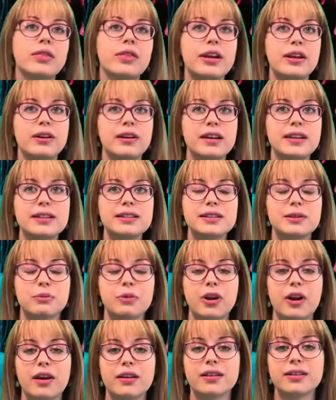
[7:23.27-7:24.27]
theories in
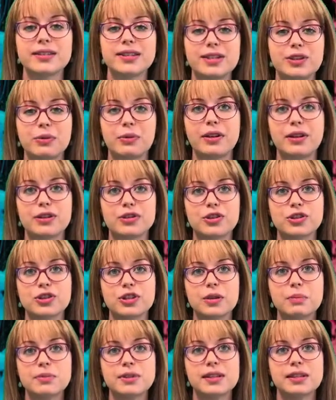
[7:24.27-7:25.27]
regards to
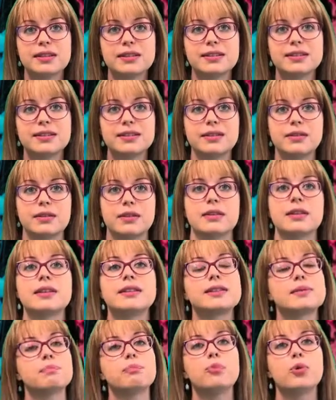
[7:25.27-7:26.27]
relationships is
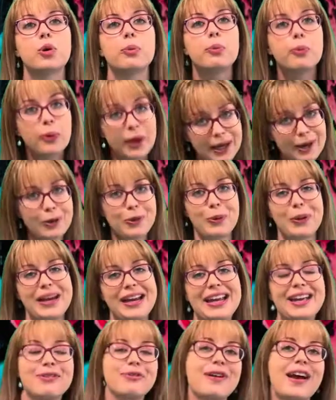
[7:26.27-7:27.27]
this
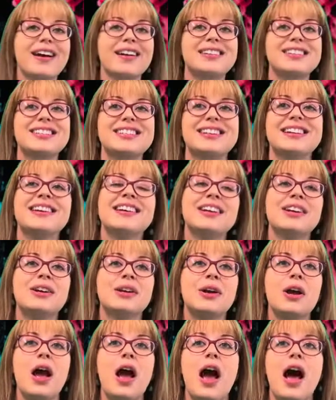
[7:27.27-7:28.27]
propinquity effect,
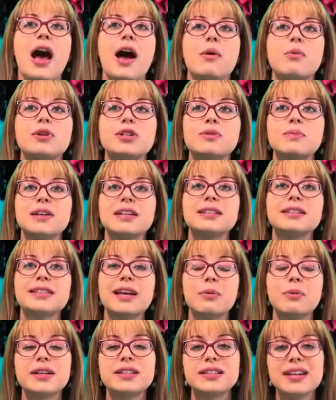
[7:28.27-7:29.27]
uh, which means
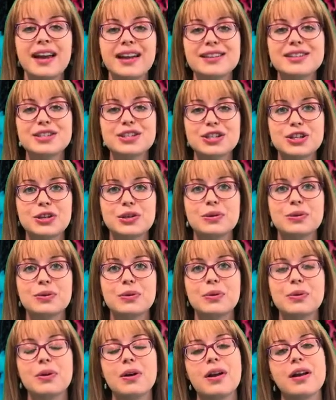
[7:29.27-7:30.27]
that we tend
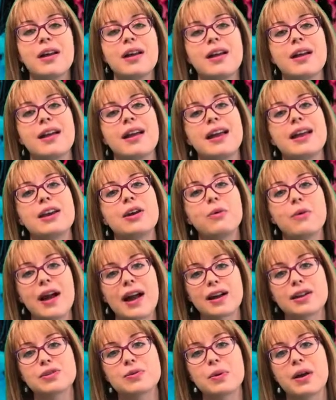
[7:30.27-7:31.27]
to
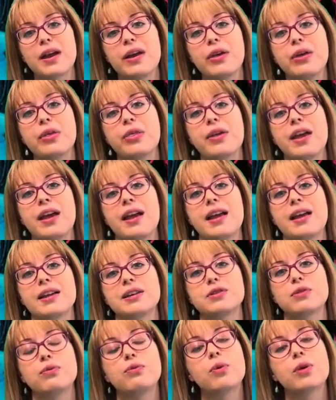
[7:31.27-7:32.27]
interact with
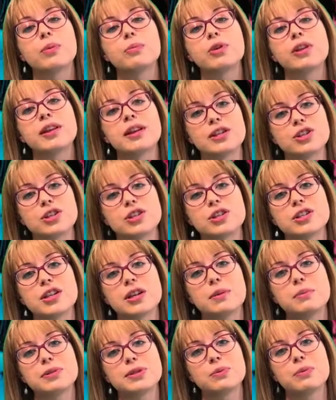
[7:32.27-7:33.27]
and form
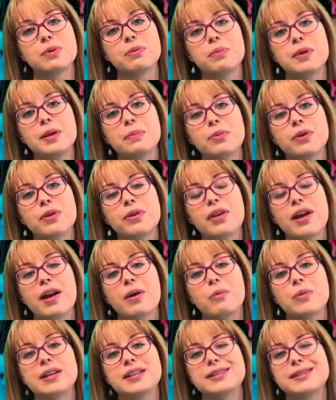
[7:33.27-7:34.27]
relationships with people
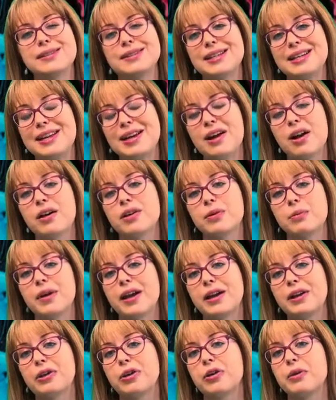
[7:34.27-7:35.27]
that we see on a
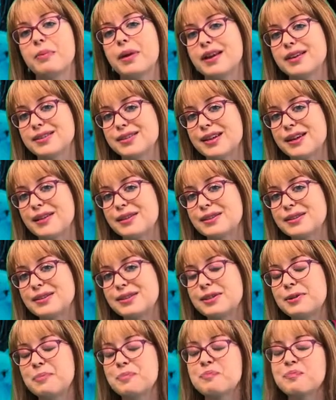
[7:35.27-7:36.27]
regular
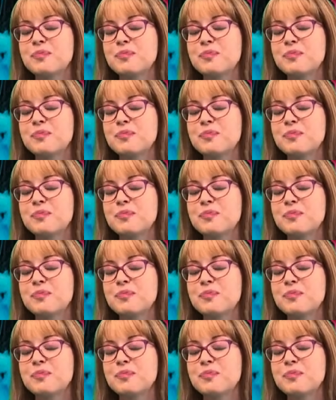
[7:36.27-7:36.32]
basis.